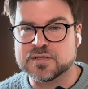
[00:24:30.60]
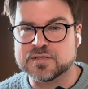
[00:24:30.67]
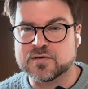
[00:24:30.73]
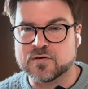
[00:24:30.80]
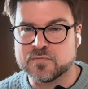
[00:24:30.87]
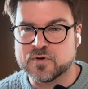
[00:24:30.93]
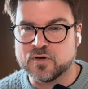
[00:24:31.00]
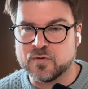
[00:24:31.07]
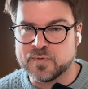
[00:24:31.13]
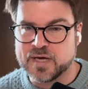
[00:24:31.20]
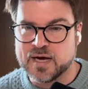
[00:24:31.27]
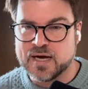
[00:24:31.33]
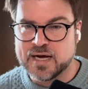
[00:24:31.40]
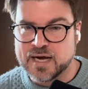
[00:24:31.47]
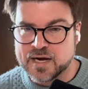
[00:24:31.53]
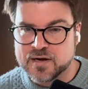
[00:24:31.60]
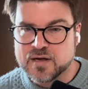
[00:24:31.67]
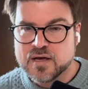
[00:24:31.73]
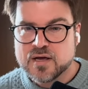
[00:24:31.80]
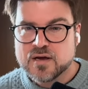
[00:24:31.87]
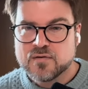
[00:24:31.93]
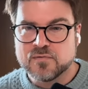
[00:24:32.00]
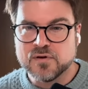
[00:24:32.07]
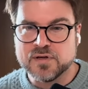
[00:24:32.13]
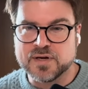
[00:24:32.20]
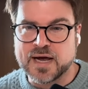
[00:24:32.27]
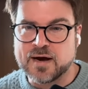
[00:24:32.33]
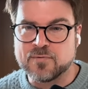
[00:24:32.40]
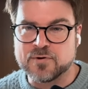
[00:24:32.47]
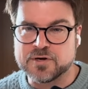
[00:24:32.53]
terminal behind. Really
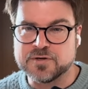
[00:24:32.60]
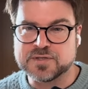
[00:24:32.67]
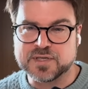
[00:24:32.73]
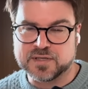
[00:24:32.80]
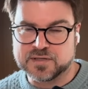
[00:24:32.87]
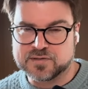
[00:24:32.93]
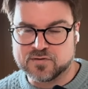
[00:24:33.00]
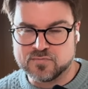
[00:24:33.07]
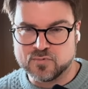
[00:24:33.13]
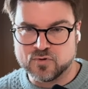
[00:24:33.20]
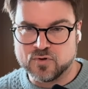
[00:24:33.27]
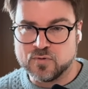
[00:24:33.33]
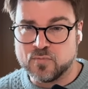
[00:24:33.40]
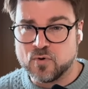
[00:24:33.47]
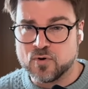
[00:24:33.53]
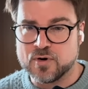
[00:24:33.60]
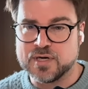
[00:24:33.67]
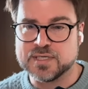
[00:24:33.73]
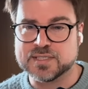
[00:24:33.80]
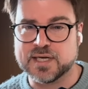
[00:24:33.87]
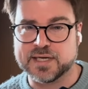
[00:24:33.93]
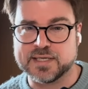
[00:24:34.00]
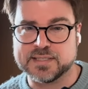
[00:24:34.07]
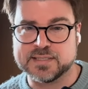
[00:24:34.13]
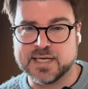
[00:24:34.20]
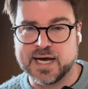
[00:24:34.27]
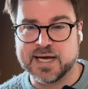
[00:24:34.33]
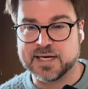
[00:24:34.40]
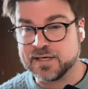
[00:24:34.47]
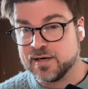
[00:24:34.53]
now we're using the terminal more as like a
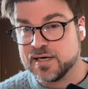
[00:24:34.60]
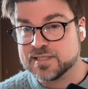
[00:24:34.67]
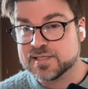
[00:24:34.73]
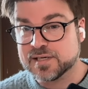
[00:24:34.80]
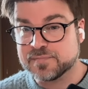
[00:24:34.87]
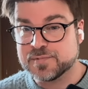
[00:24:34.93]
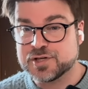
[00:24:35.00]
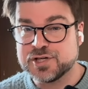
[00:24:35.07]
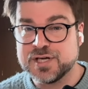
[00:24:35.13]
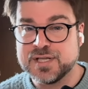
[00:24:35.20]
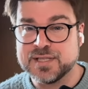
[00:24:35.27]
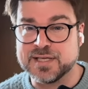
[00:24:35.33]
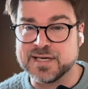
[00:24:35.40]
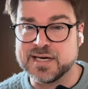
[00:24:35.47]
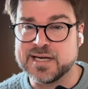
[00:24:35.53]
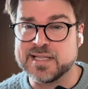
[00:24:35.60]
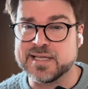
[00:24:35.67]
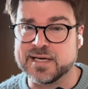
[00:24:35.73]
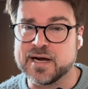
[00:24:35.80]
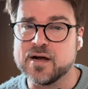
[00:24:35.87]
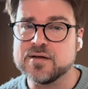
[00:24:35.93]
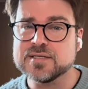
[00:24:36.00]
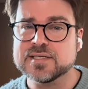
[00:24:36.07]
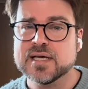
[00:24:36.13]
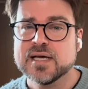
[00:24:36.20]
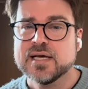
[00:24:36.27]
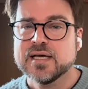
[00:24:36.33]
diagnostic machine than anything else.